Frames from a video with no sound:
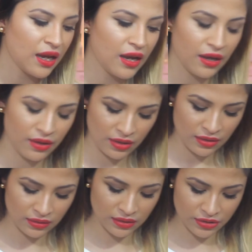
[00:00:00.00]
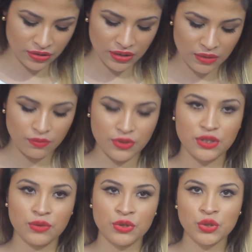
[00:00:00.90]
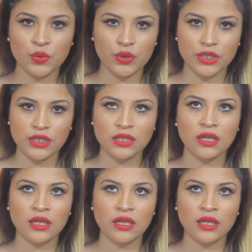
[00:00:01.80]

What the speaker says: I literally was doing chores